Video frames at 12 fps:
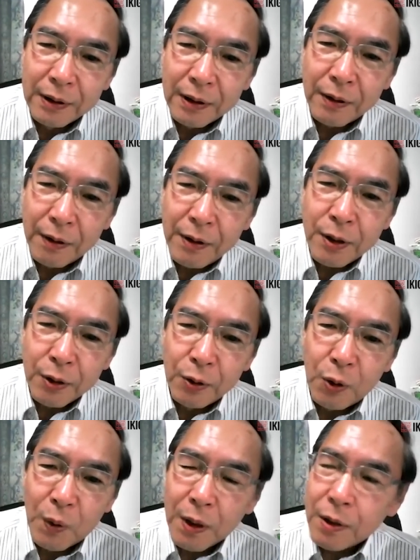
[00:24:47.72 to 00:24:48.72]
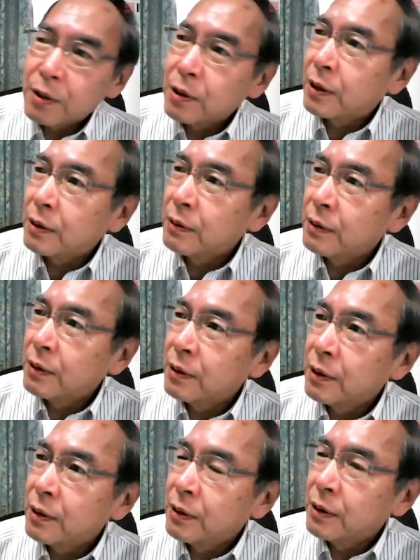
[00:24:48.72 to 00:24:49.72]
And this law was
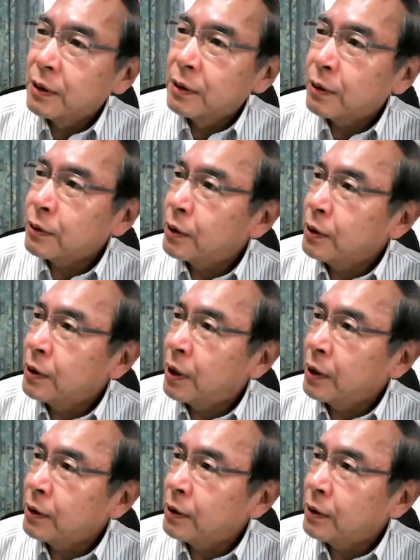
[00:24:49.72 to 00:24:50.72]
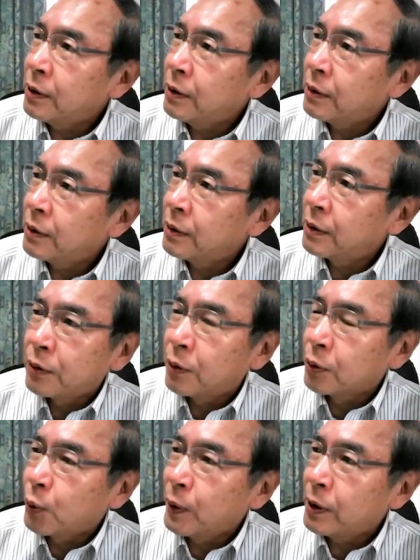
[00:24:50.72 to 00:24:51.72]
enacted in
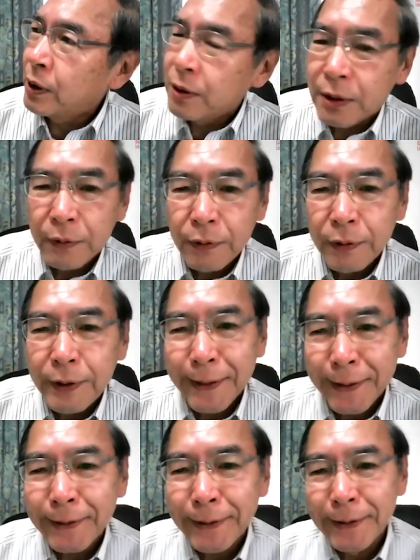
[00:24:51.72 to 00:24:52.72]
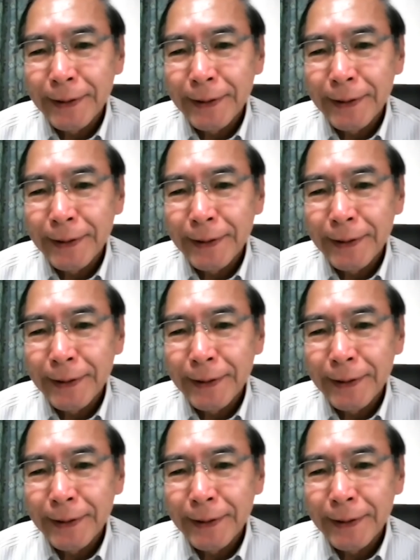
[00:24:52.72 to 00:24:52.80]
2017. Yeah?